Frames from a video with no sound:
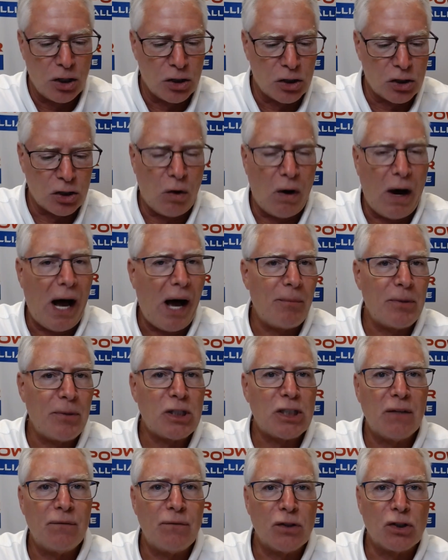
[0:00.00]
So how
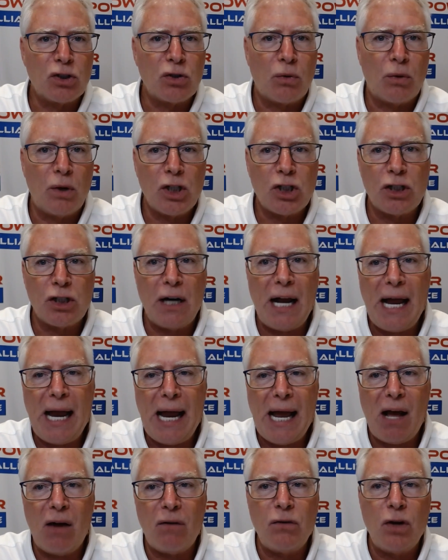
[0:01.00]
much inventory should I
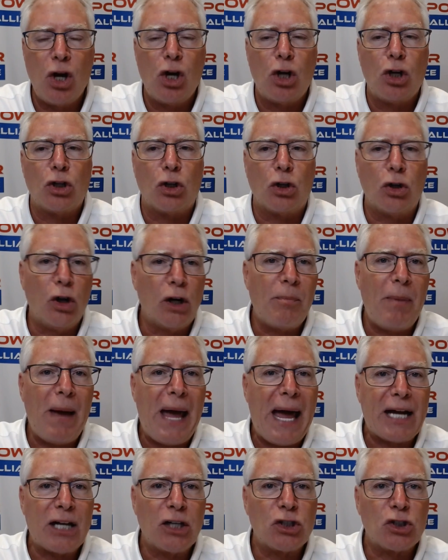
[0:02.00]
have? Look
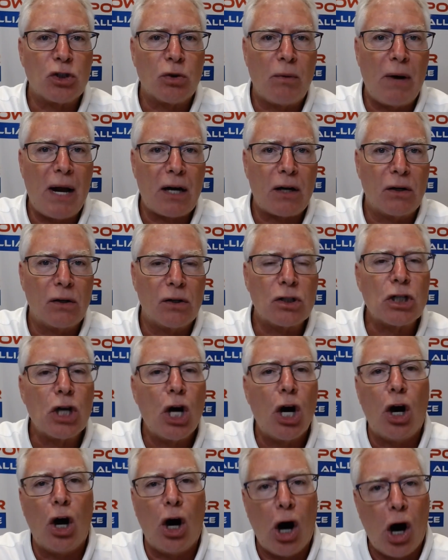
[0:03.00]
back at your records.
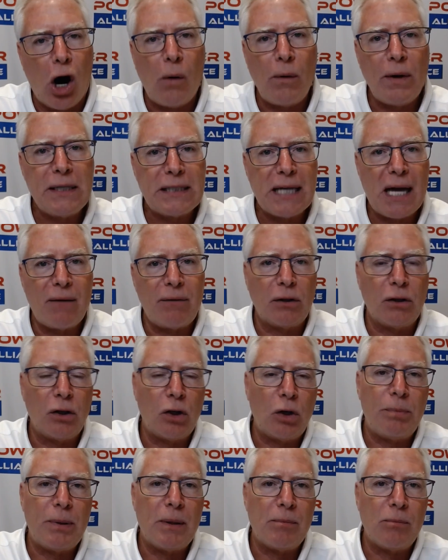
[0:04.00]
Always have a
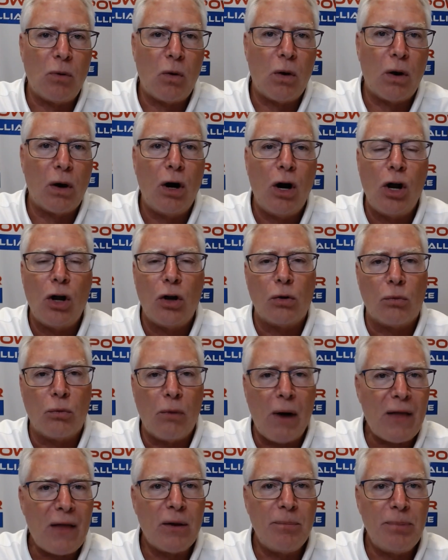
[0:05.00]
little bit more.
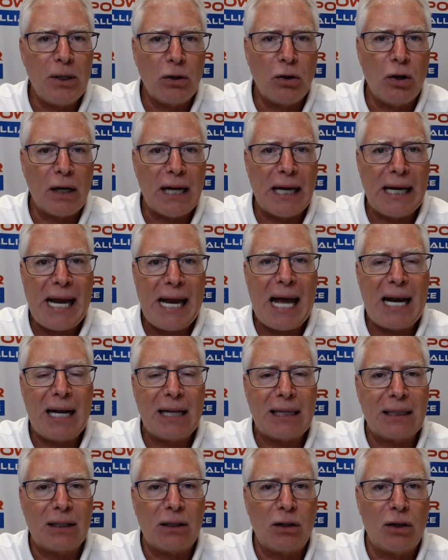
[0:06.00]
Rather be looking at
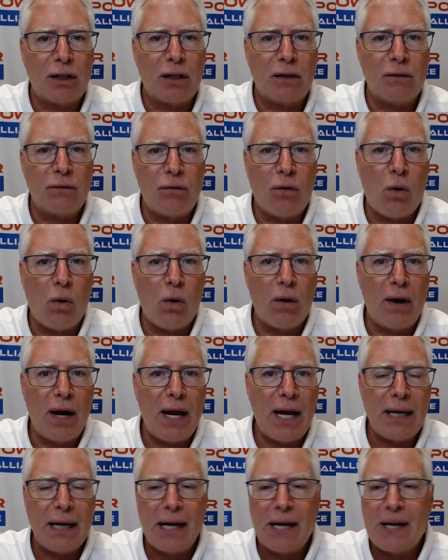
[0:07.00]
it than looking for
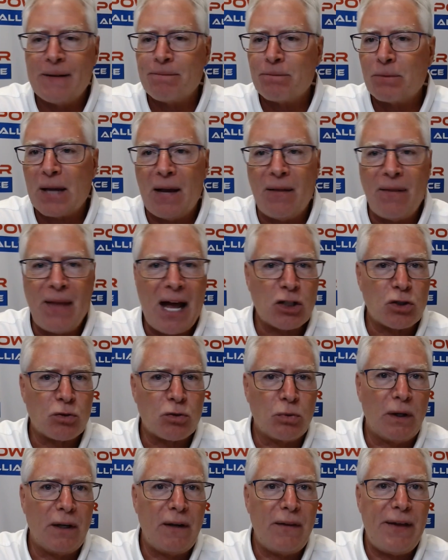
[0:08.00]
it. And that's
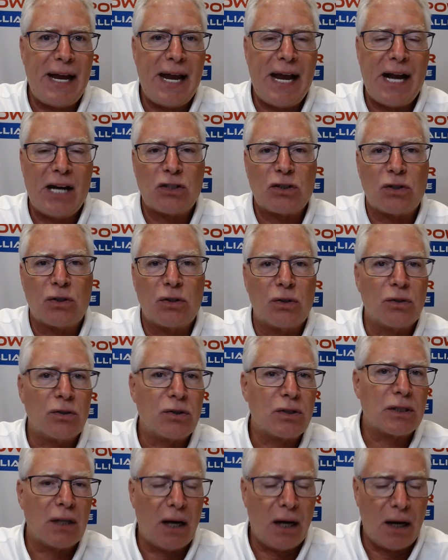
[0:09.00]
really the
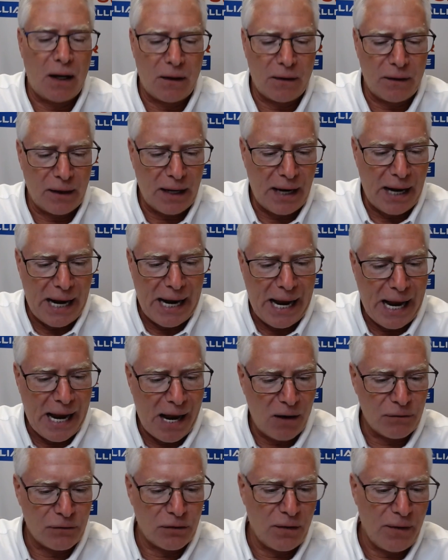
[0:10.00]
answers that I
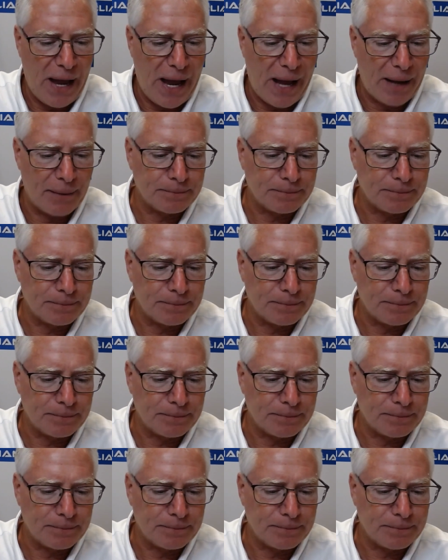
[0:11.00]
have for that.